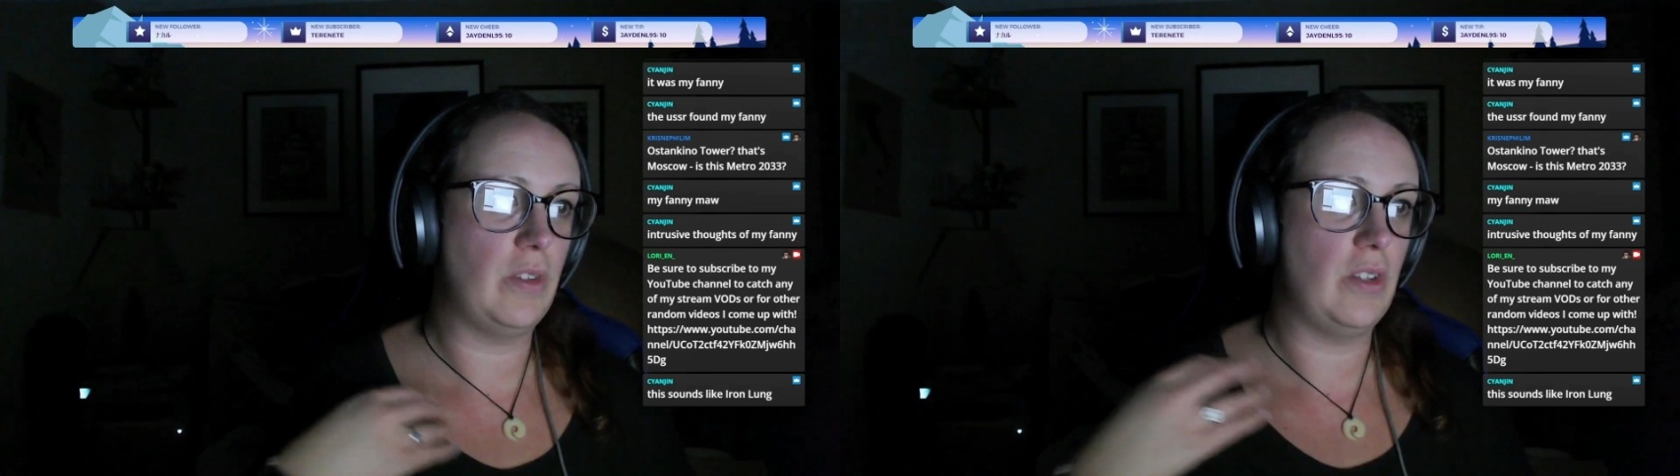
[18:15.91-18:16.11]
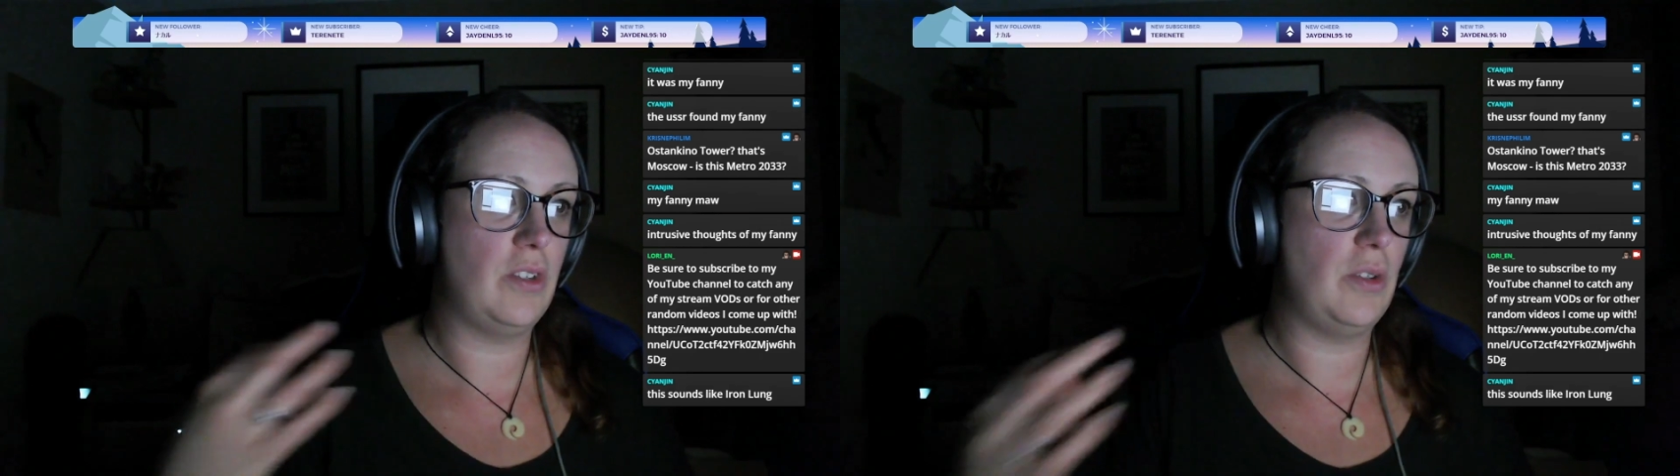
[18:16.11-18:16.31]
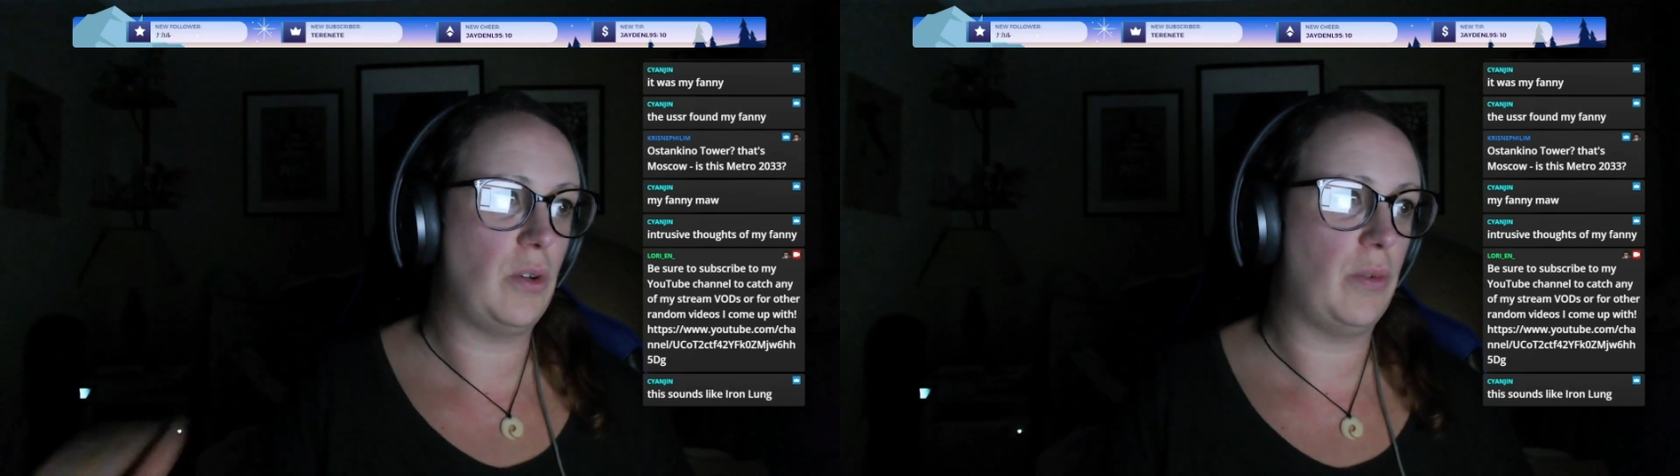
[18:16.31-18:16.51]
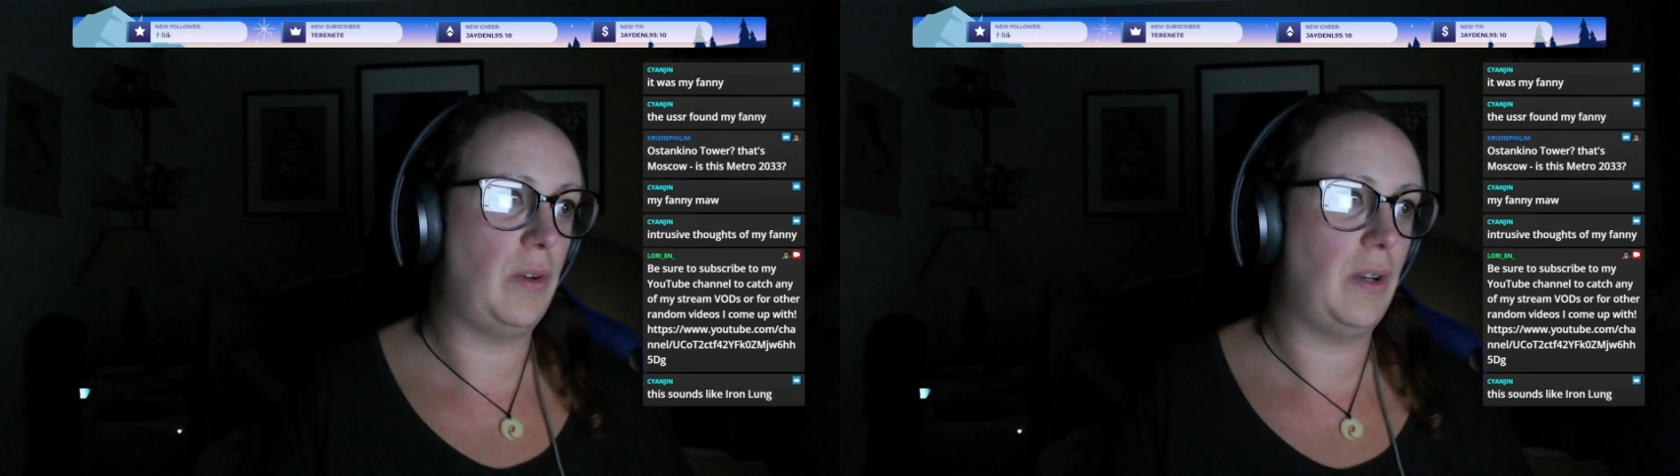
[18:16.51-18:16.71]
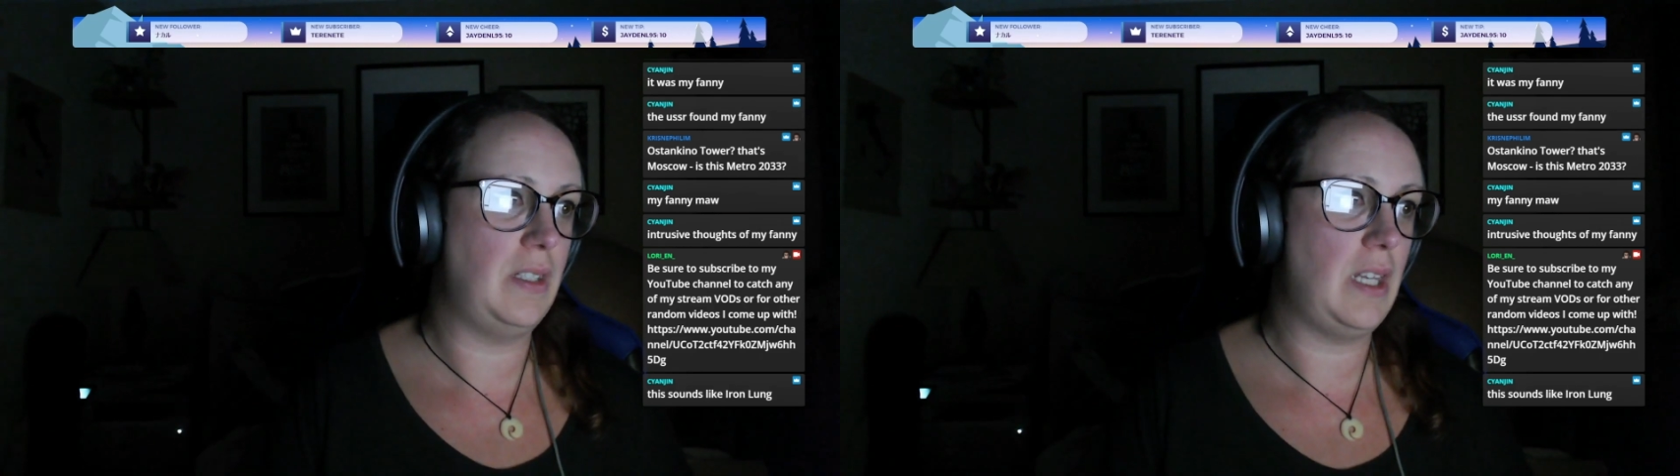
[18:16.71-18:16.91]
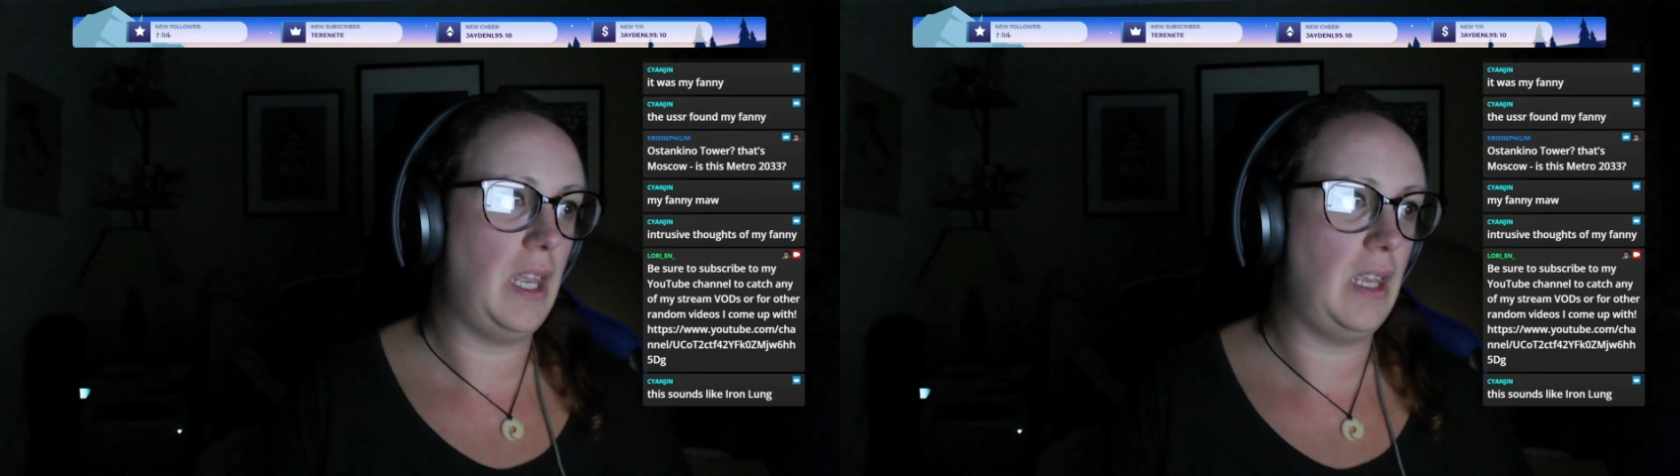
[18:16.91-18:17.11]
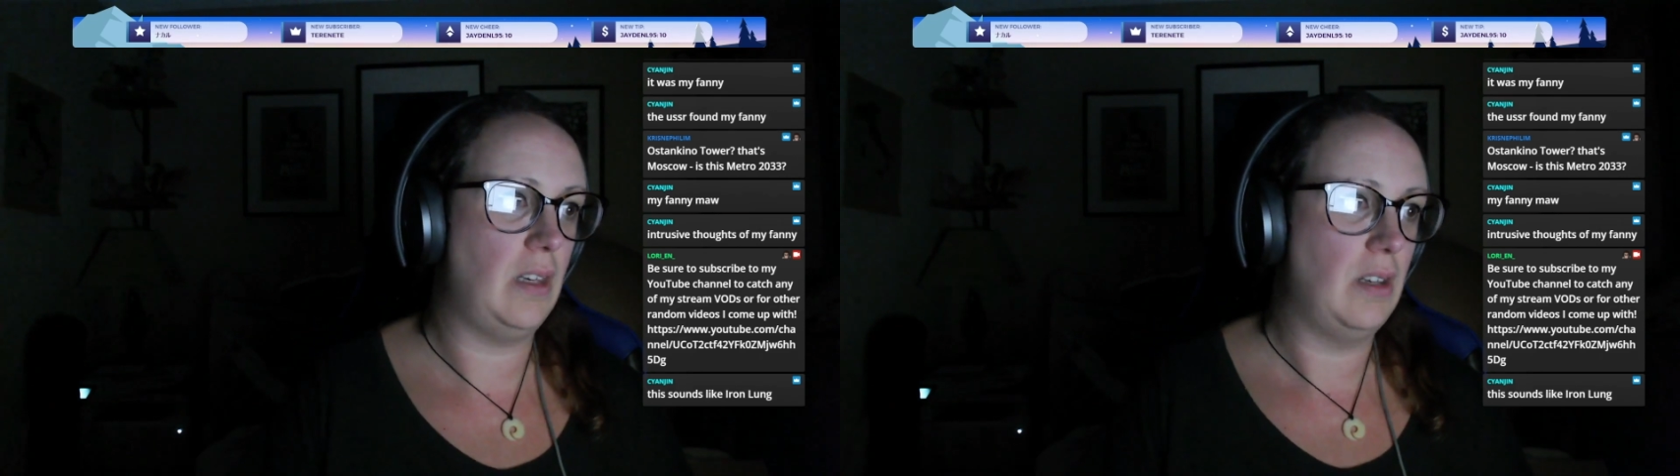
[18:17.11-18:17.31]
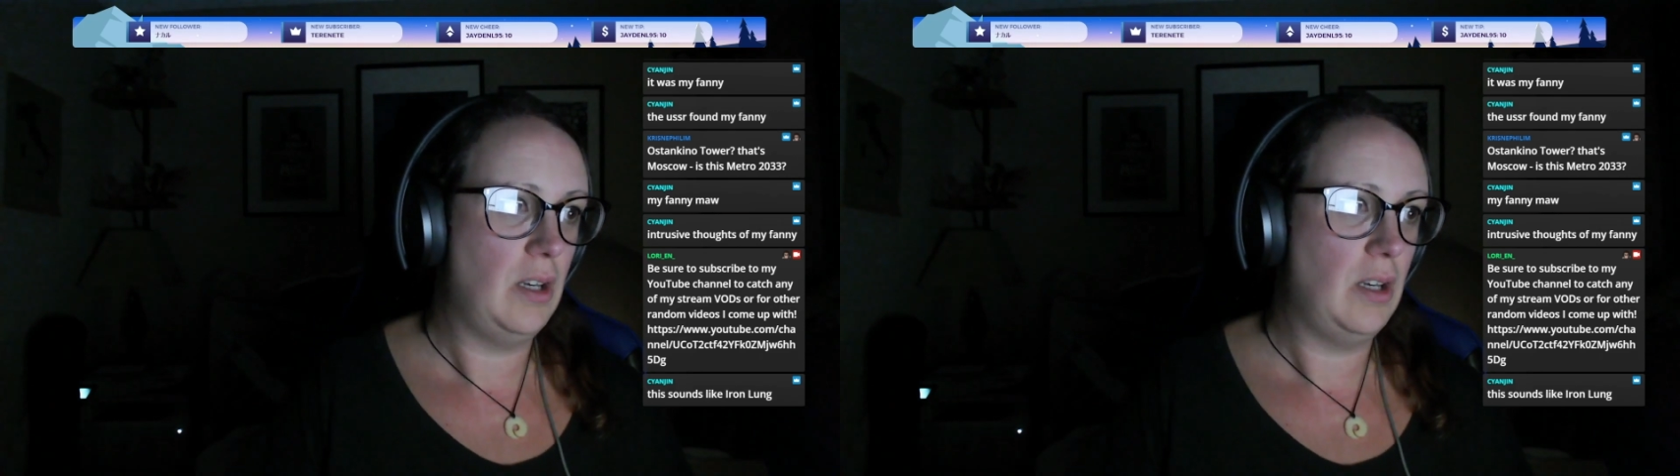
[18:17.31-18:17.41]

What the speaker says: the Zukov 19